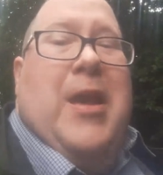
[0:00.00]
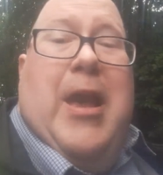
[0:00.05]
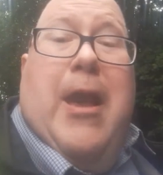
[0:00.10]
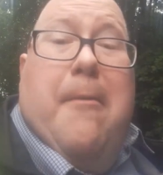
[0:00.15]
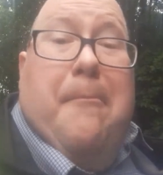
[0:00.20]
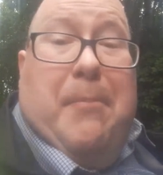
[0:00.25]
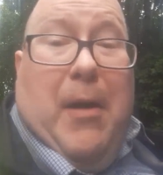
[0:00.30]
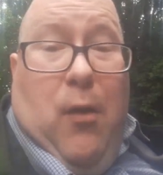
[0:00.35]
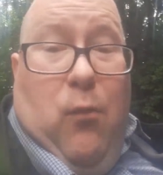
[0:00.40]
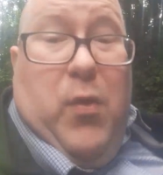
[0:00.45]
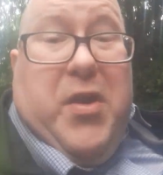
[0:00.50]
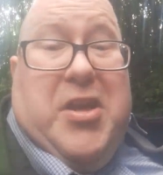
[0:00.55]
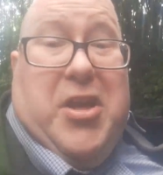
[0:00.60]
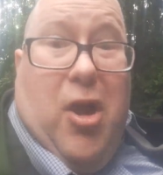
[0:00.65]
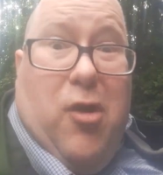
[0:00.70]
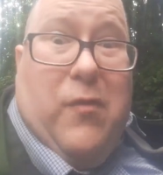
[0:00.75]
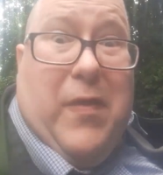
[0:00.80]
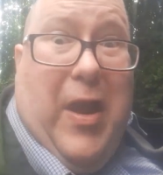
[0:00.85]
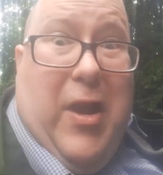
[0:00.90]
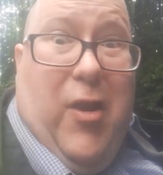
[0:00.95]
But we
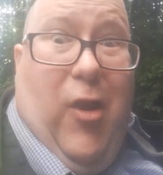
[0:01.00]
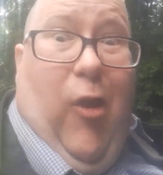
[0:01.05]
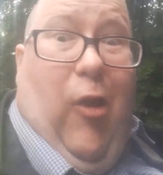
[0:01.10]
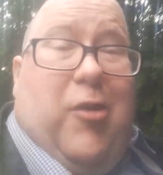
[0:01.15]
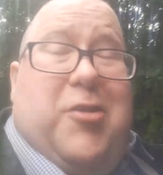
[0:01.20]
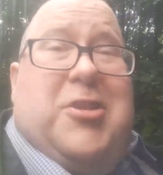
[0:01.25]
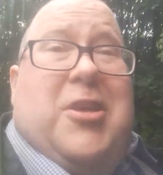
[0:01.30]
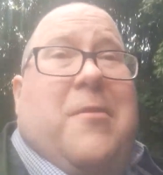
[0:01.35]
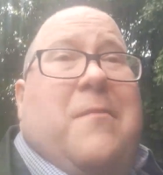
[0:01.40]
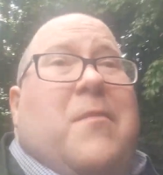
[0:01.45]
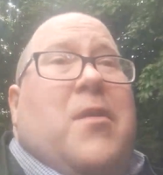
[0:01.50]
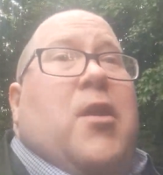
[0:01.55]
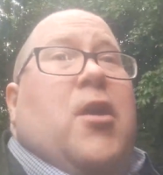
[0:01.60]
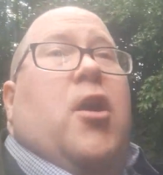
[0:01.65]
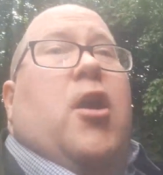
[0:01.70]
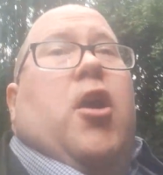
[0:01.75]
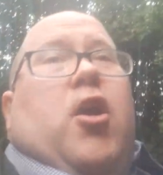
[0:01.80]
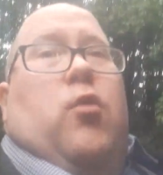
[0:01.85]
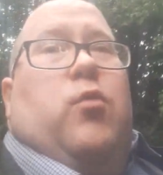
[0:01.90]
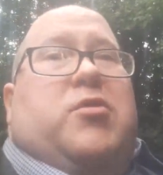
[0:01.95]
know they're not,
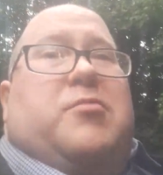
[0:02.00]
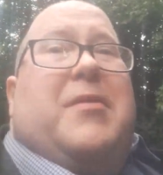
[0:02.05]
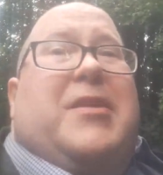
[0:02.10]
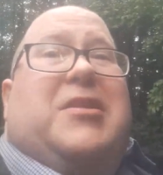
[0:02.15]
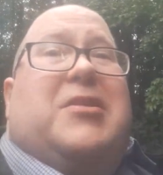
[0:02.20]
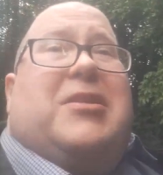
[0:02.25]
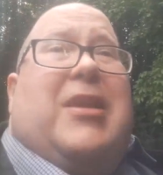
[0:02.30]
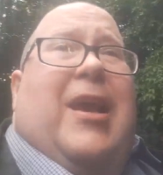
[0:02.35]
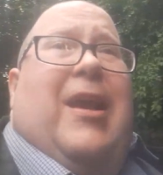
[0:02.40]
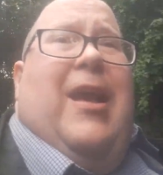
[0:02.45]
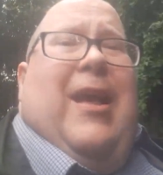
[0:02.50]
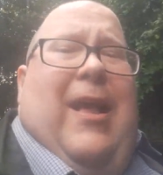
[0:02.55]
which means